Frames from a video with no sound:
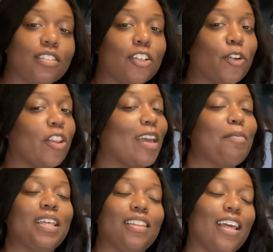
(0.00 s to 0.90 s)
you know, they've
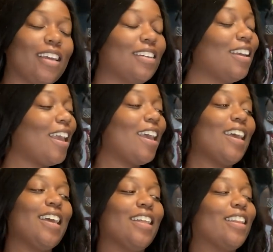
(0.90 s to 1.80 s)

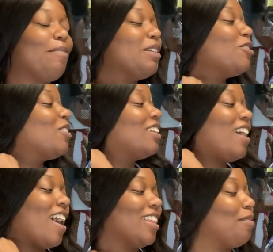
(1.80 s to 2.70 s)
been doing a
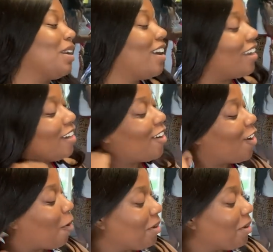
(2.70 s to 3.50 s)
lot. They've been cutting a whole